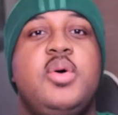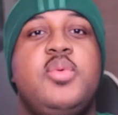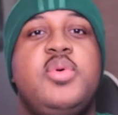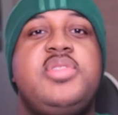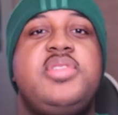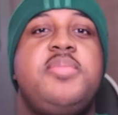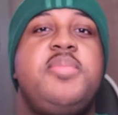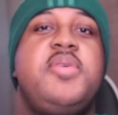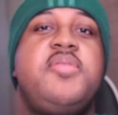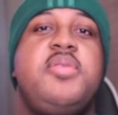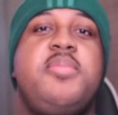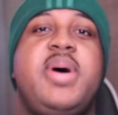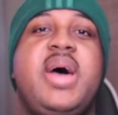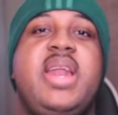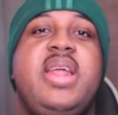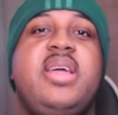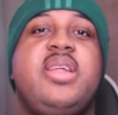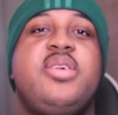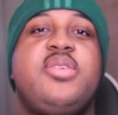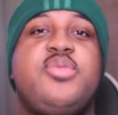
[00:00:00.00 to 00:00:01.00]
What's up,
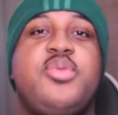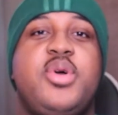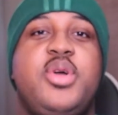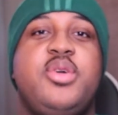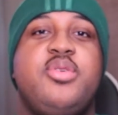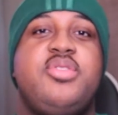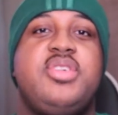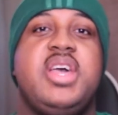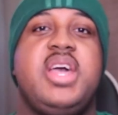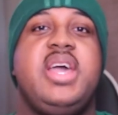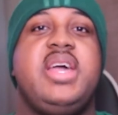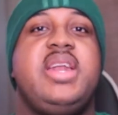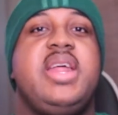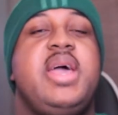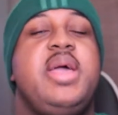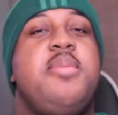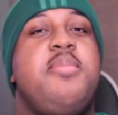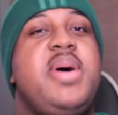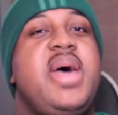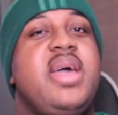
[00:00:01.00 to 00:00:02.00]
everybody? It is Royal J, and
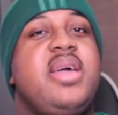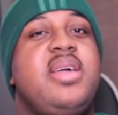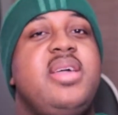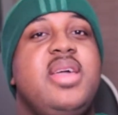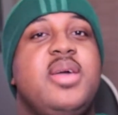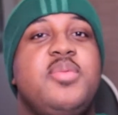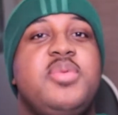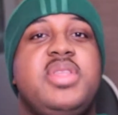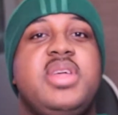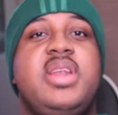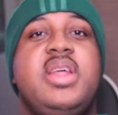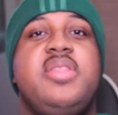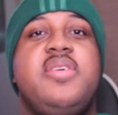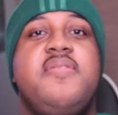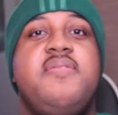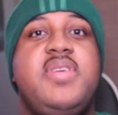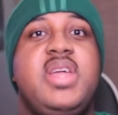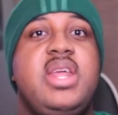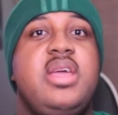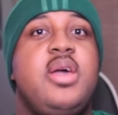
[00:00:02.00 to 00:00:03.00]
I am back again with another
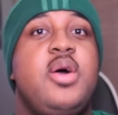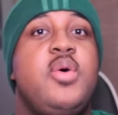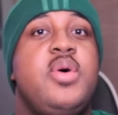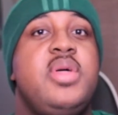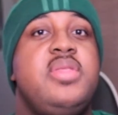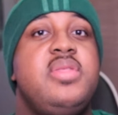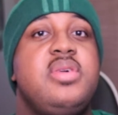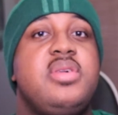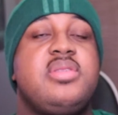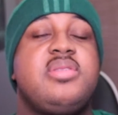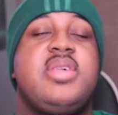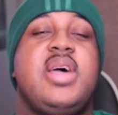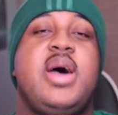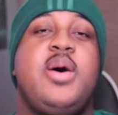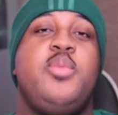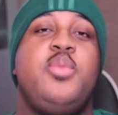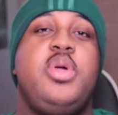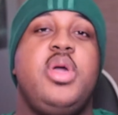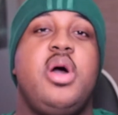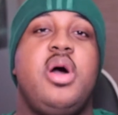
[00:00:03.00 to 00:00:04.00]
video. And this
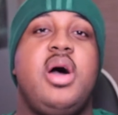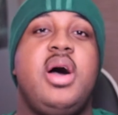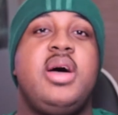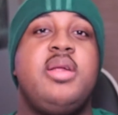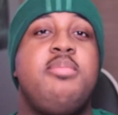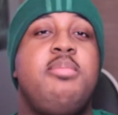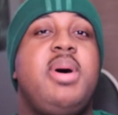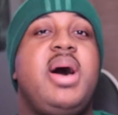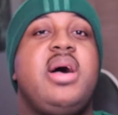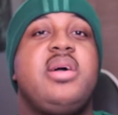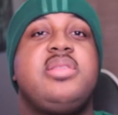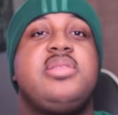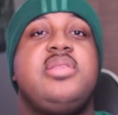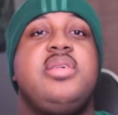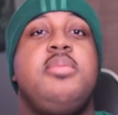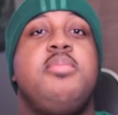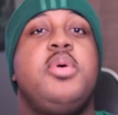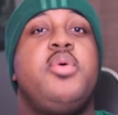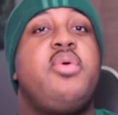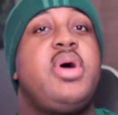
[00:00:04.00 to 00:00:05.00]
time, we are
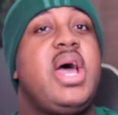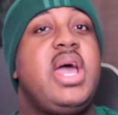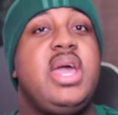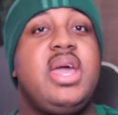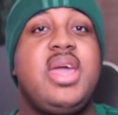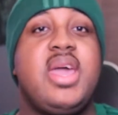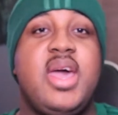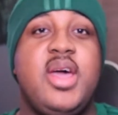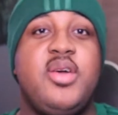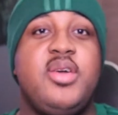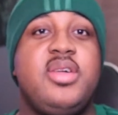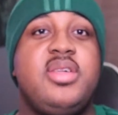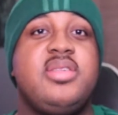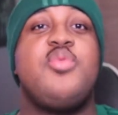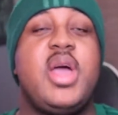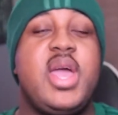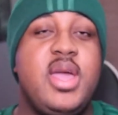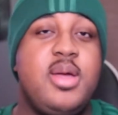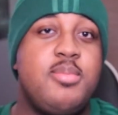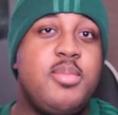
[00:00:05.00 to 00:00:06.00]
unboxing Mariah Carey's
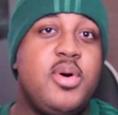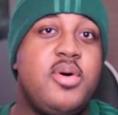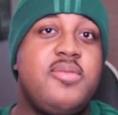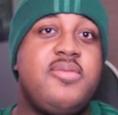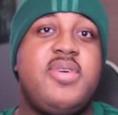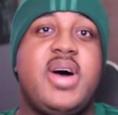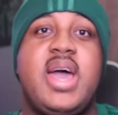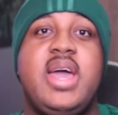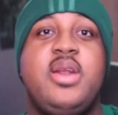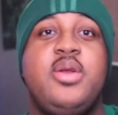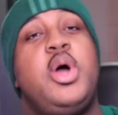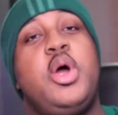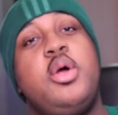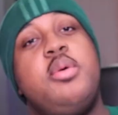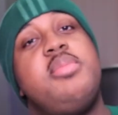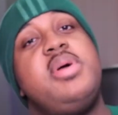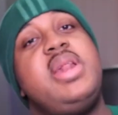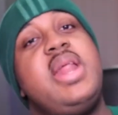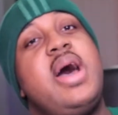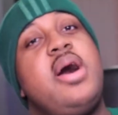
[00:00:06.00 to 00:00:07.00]
Rainbow Vinyl
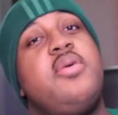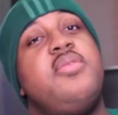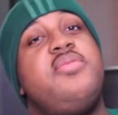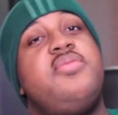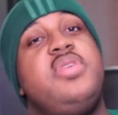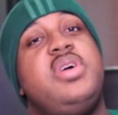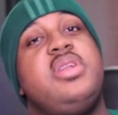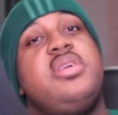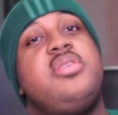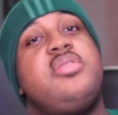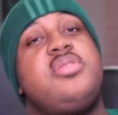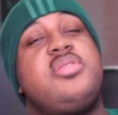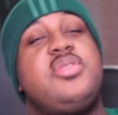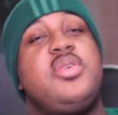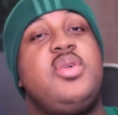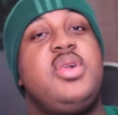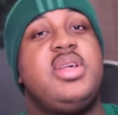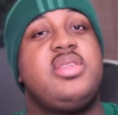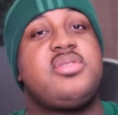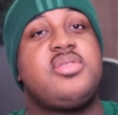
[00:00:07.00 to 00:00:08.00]
Urban Outfitters.
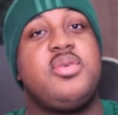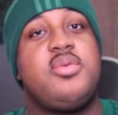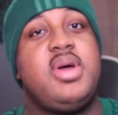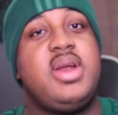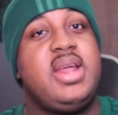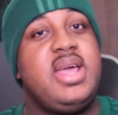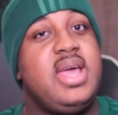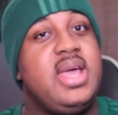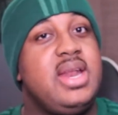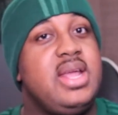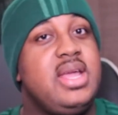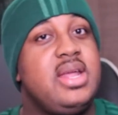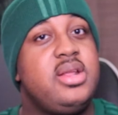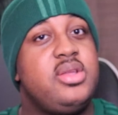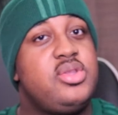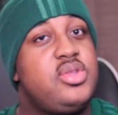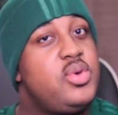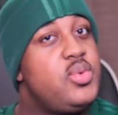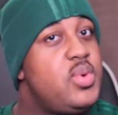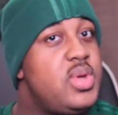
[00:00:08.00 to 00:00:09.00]
So let's go right ahead and get
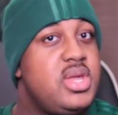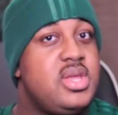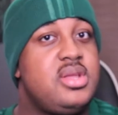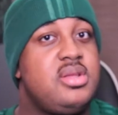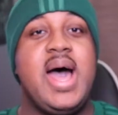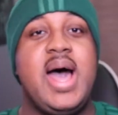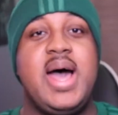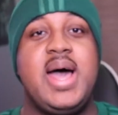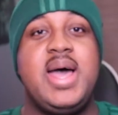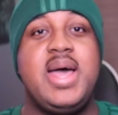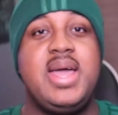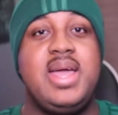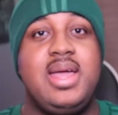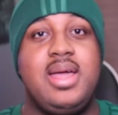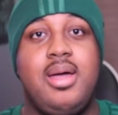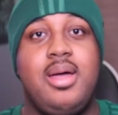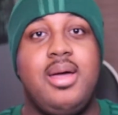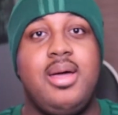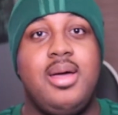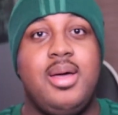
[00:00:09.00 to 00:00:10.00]
into it.
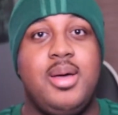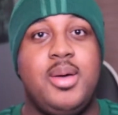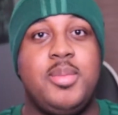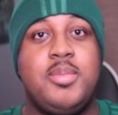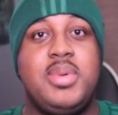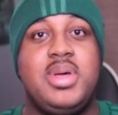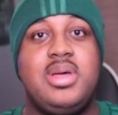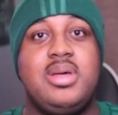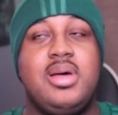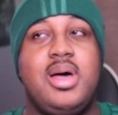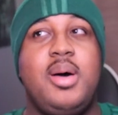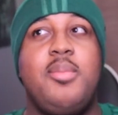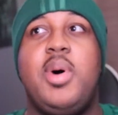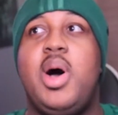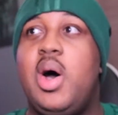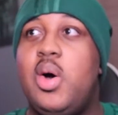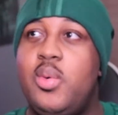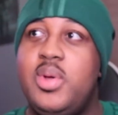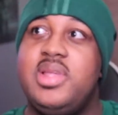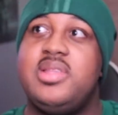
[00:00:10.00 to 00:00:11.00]
I'm
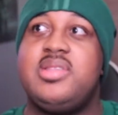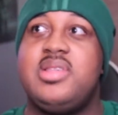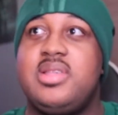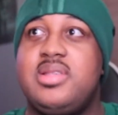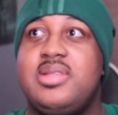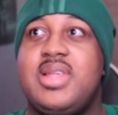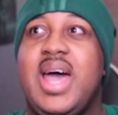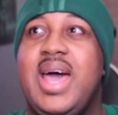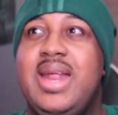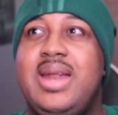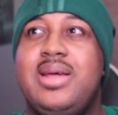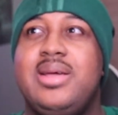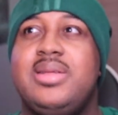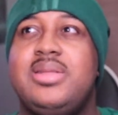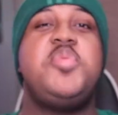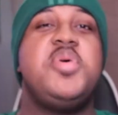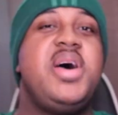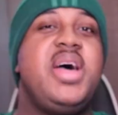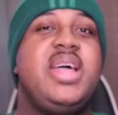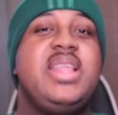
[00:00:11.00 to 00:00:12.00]
always excited,
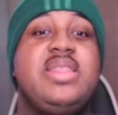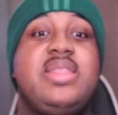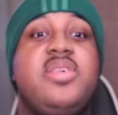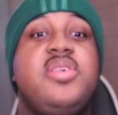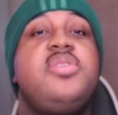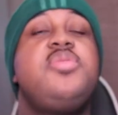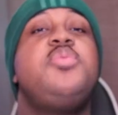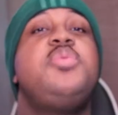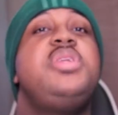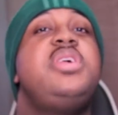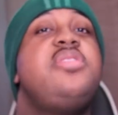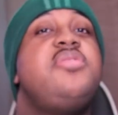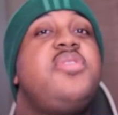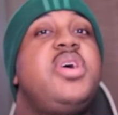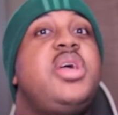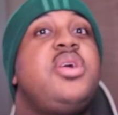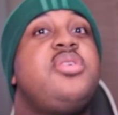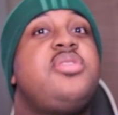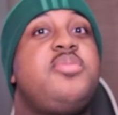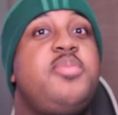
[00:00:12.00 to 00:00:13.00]
but this one is
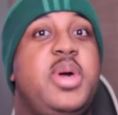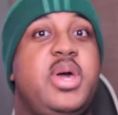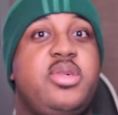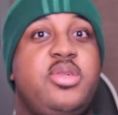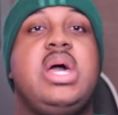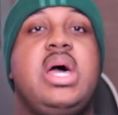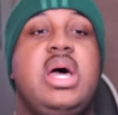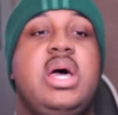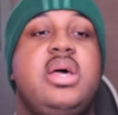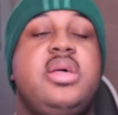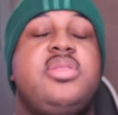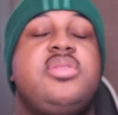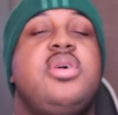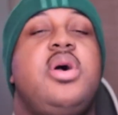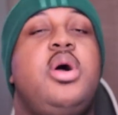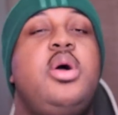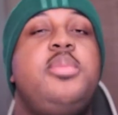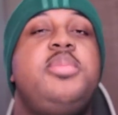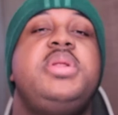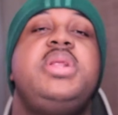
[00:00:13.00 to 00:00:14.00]
very special because
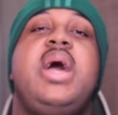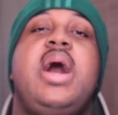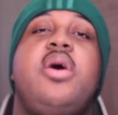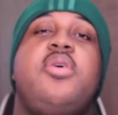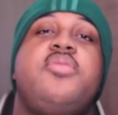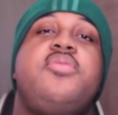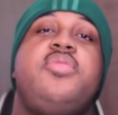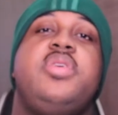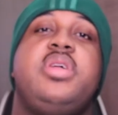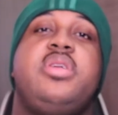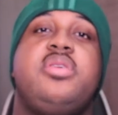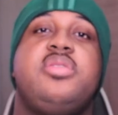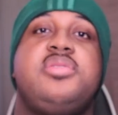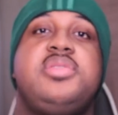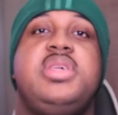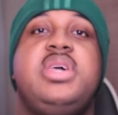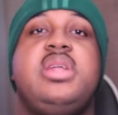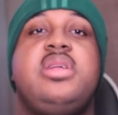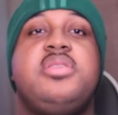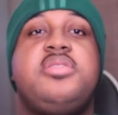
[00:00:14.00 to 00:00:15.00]
Urban Outfitters
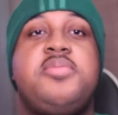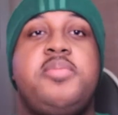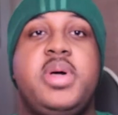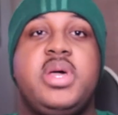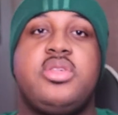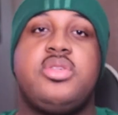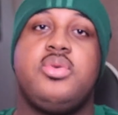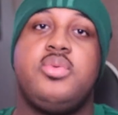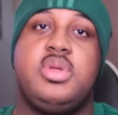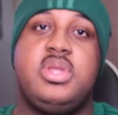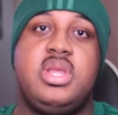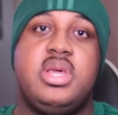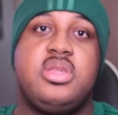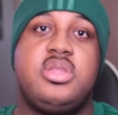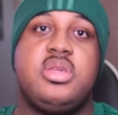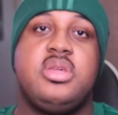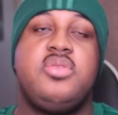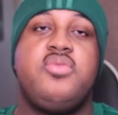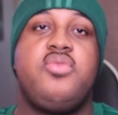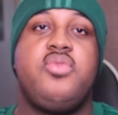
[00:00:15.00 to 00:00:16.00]
did a special
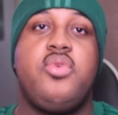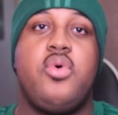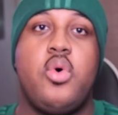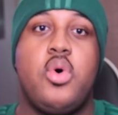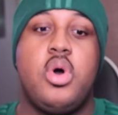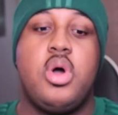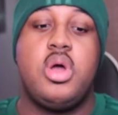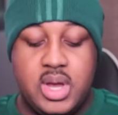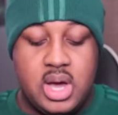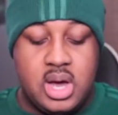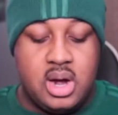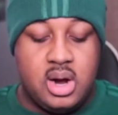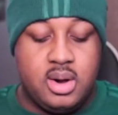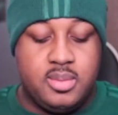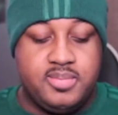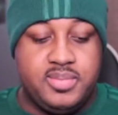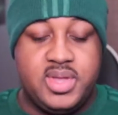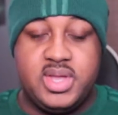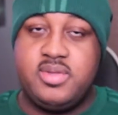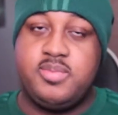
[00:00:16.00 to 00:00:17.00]
edition for
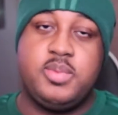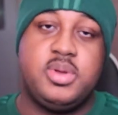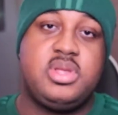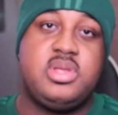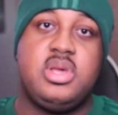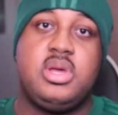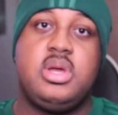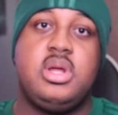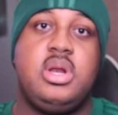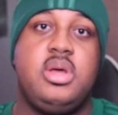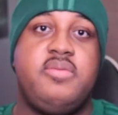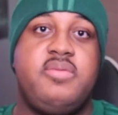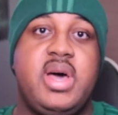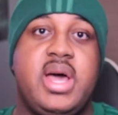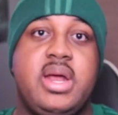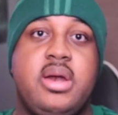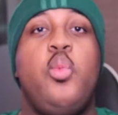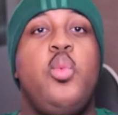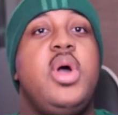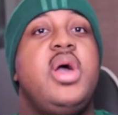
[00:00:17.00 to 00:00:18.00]
this particular
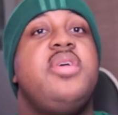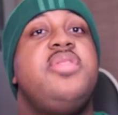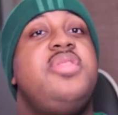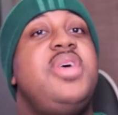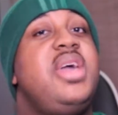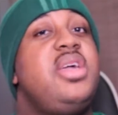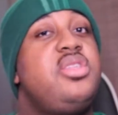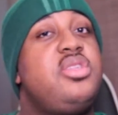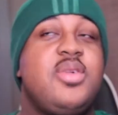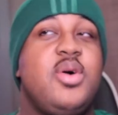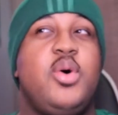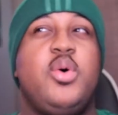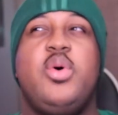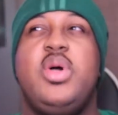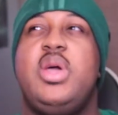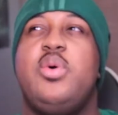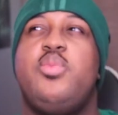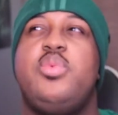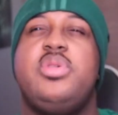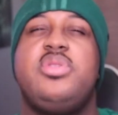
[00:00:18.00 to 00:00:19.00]
vinyl where they sold
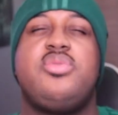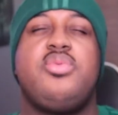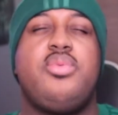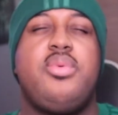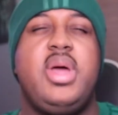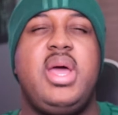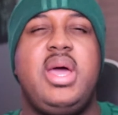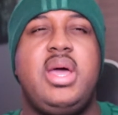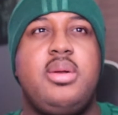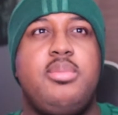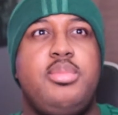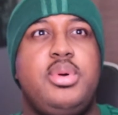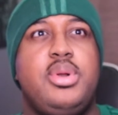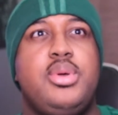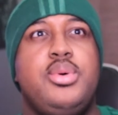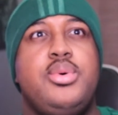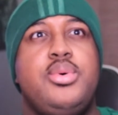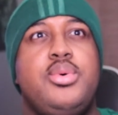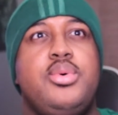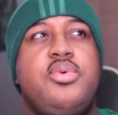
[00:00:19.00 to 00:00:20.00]
it was red,
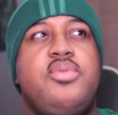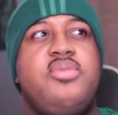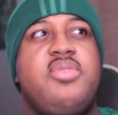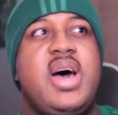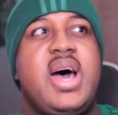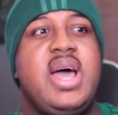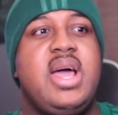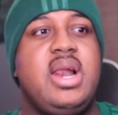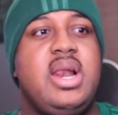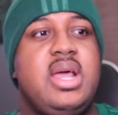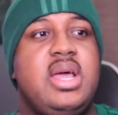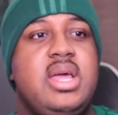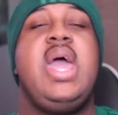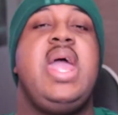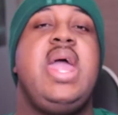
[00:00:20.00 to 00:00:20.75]
blue, violet,